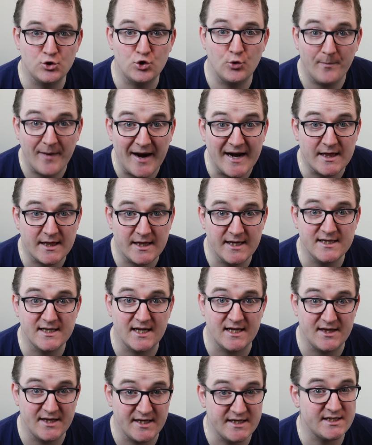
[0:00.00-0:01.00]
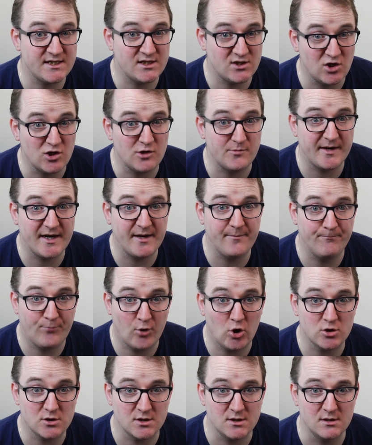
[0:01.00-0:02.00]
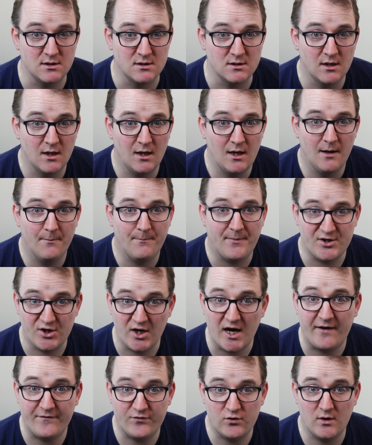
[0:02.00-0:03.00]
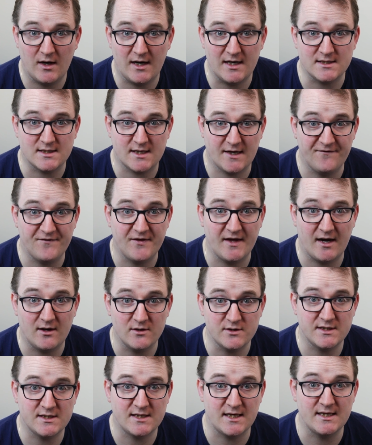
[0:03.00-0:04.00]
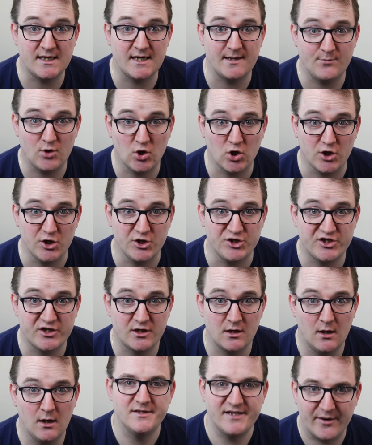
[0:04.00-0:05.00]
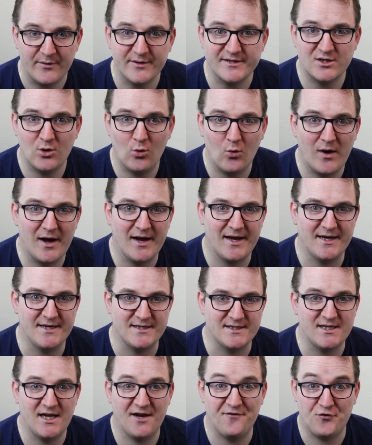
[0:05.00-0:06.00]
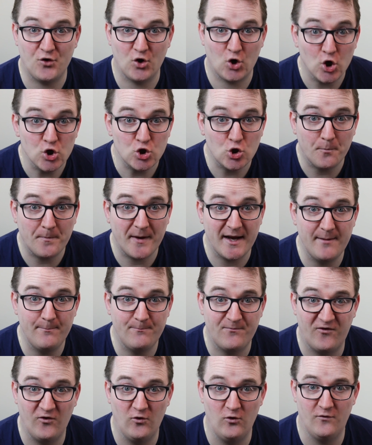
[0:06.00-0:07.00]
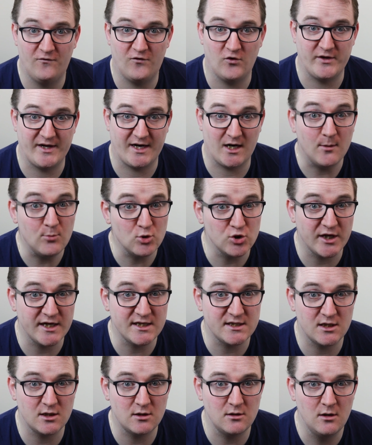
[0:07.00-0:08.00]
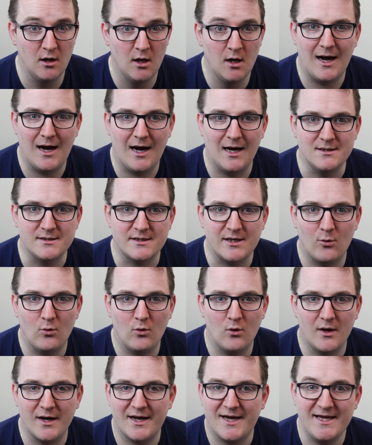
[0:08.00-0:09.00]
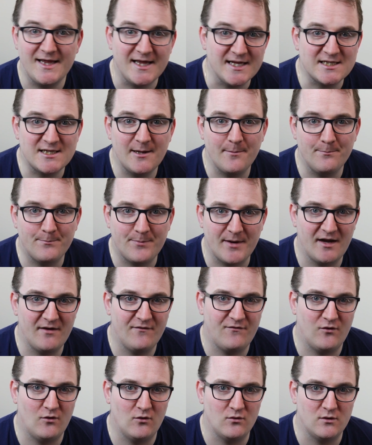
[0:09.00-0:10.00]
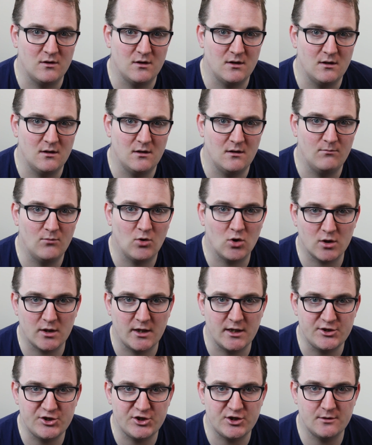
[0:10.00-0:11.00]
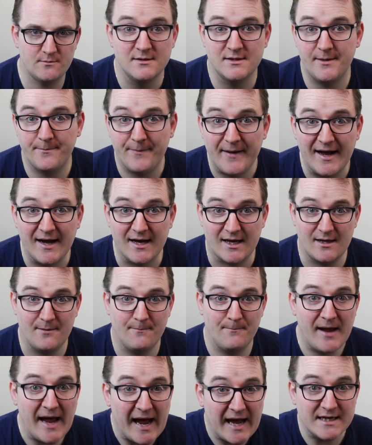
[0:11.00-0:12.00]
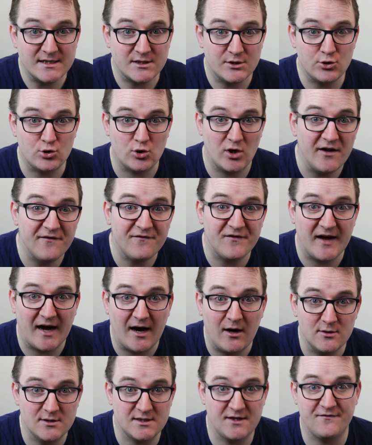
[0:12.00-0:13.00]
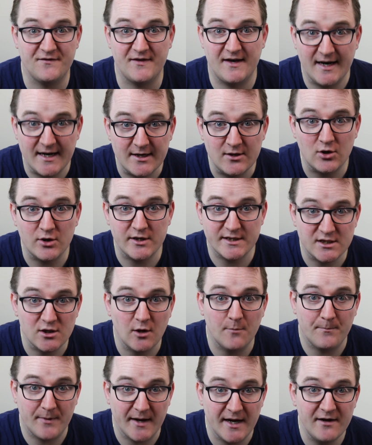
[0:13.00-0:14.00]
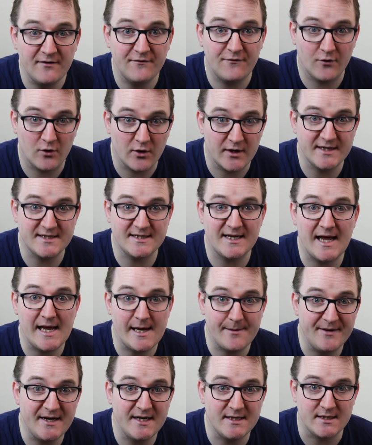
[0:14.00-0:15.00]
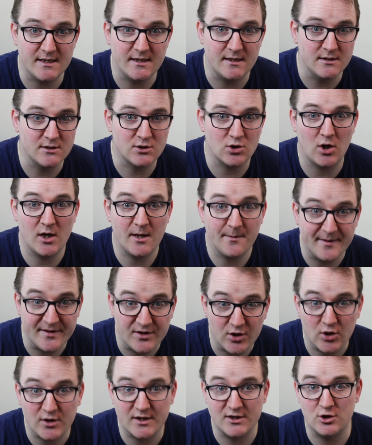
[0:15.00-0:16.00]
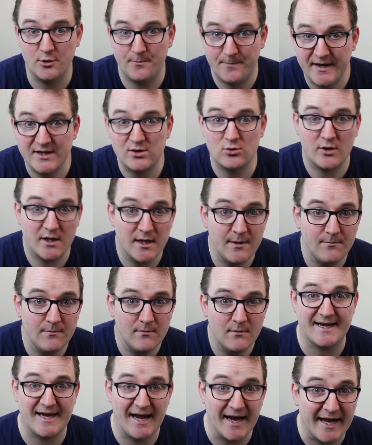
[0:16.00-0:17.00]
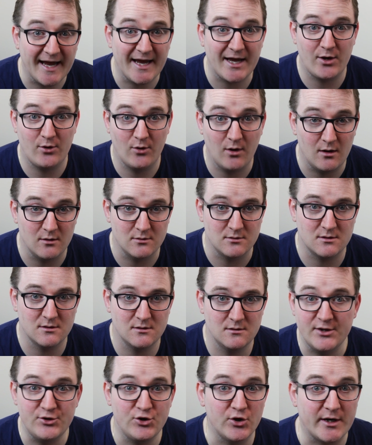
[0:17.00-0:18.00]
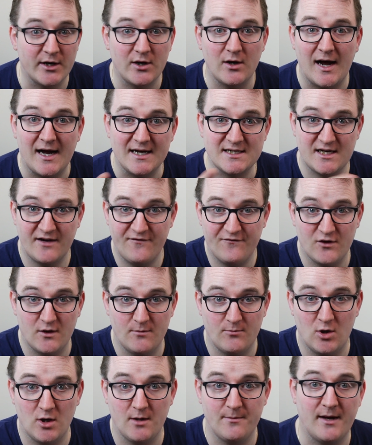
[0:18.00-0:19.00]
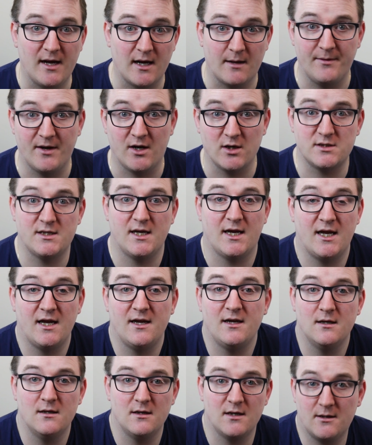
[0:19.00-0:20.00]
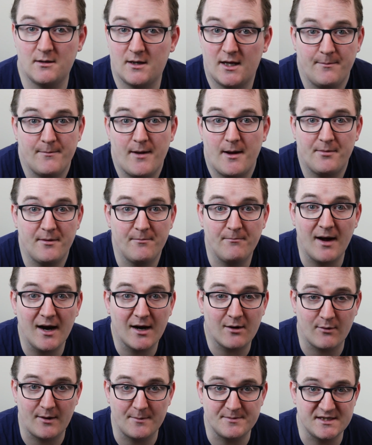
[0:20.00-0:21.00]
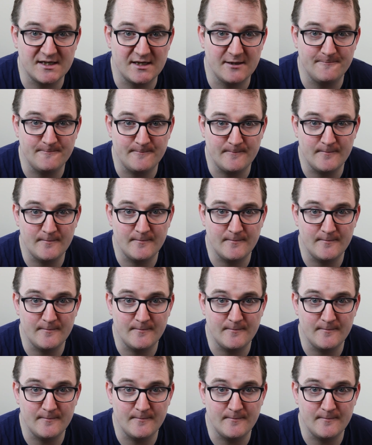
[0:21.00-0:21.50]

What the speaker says: You might think that this is not very important, but you have to ask if the house is under a mortgage. The reason why is, if you're going to pay in full for the accommodation and he doesn't pay for the mortgage, the bank may ask you to leave the house if the landlord is not paying for his liability. So even though then you pay to him, they can kick you out and you cannot ask him for the money back because he may be in bankruptcy.